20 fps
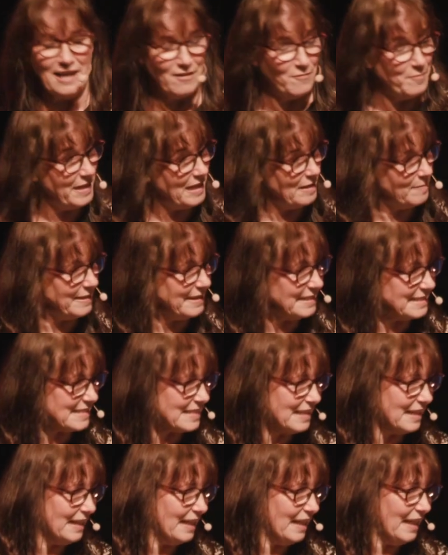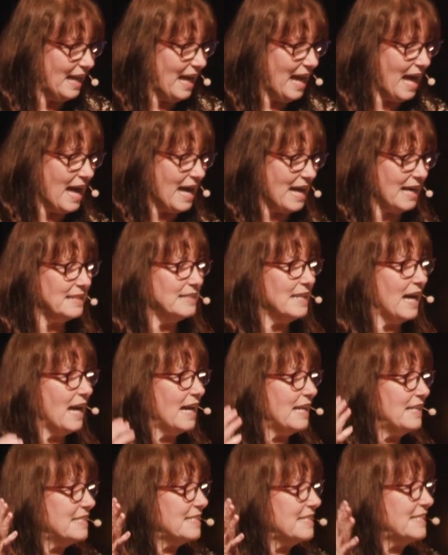have babies? And
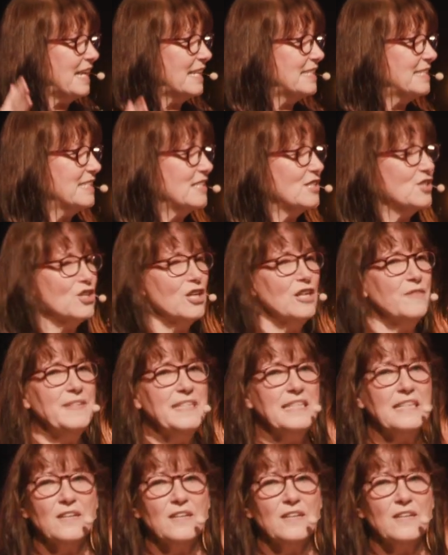he gets a servant.